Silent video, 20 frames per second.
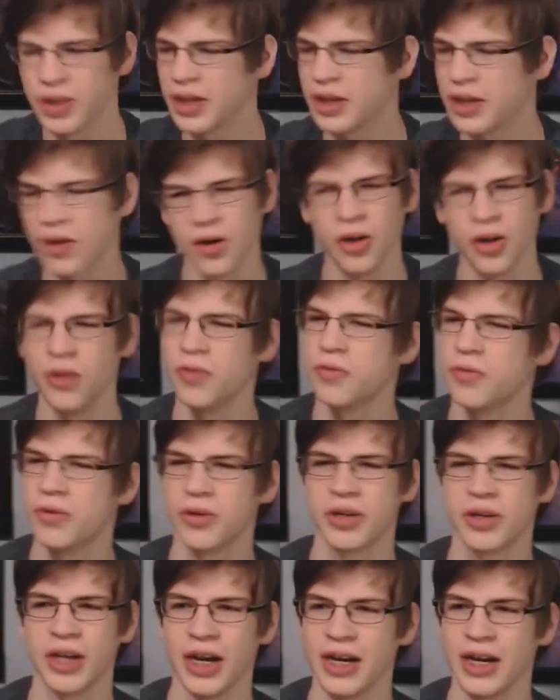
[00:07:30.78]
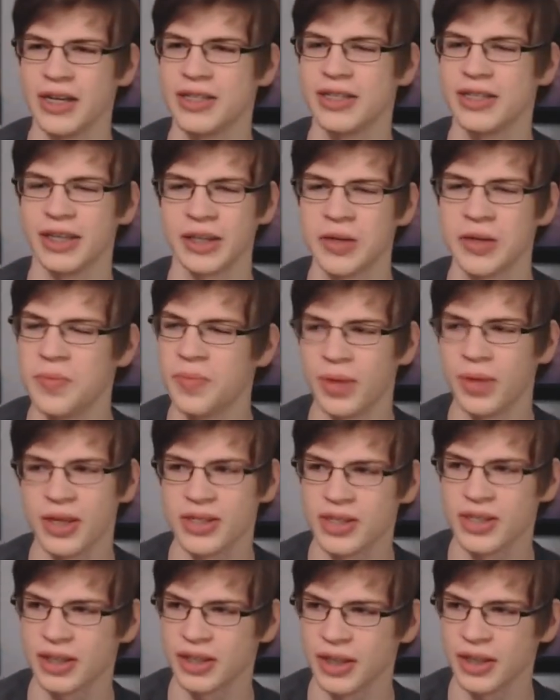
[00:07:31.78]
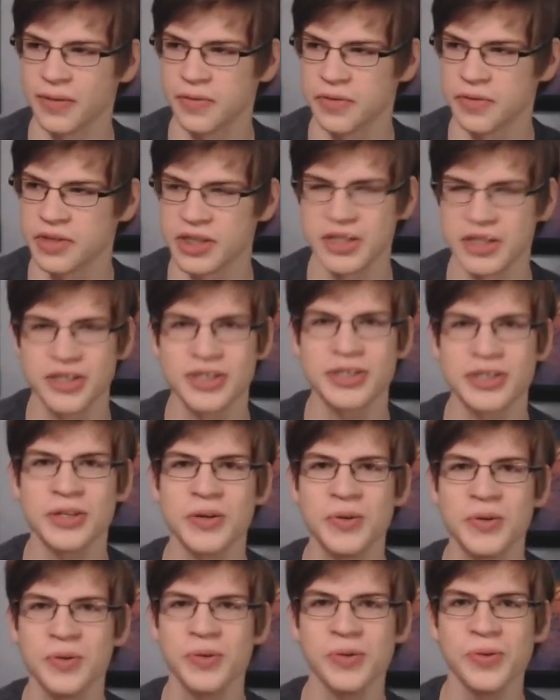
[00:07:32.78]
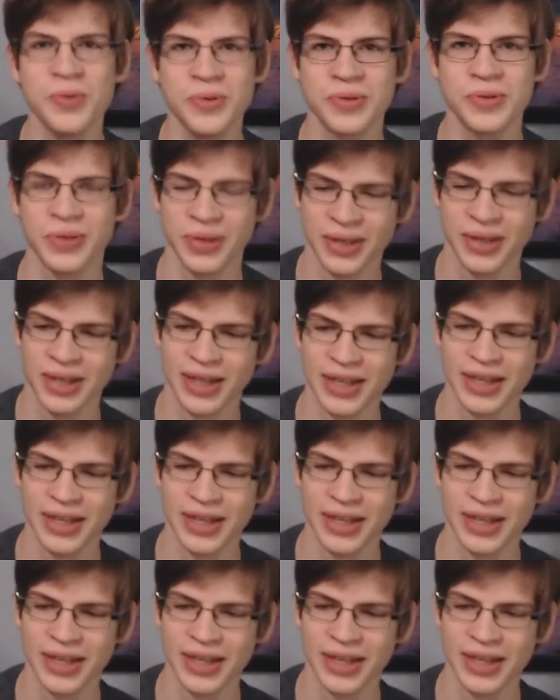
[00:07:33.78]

Playing all of your guys' amazing levels, it's so cool.